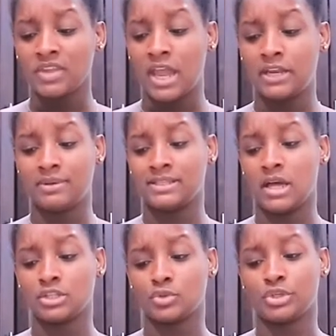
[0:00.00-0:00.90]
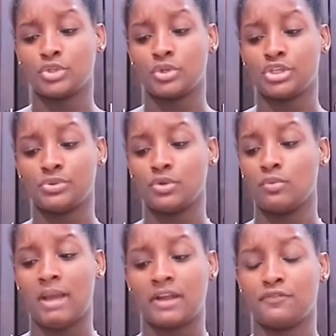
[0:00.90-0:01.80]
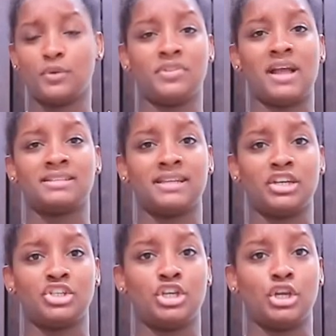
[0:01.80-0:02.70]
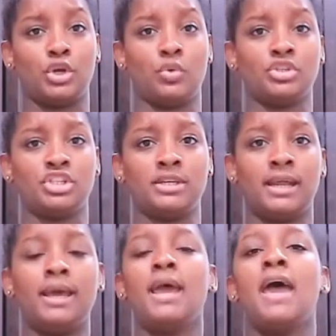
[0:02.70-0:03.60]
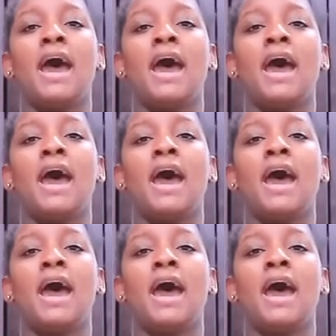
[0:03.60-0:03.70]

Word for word: Anyways, long story short, she was going back and forth acting like she didn't know what she did.